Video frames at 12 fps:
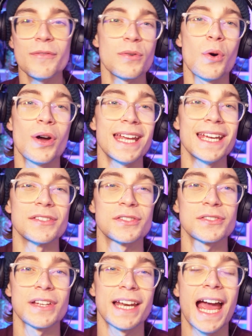everyone
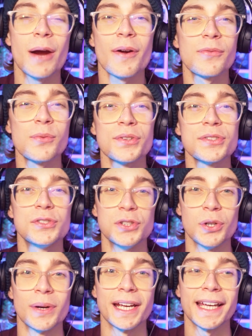is and how everyone's
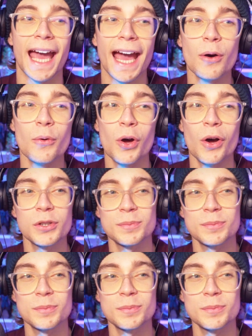doing, how the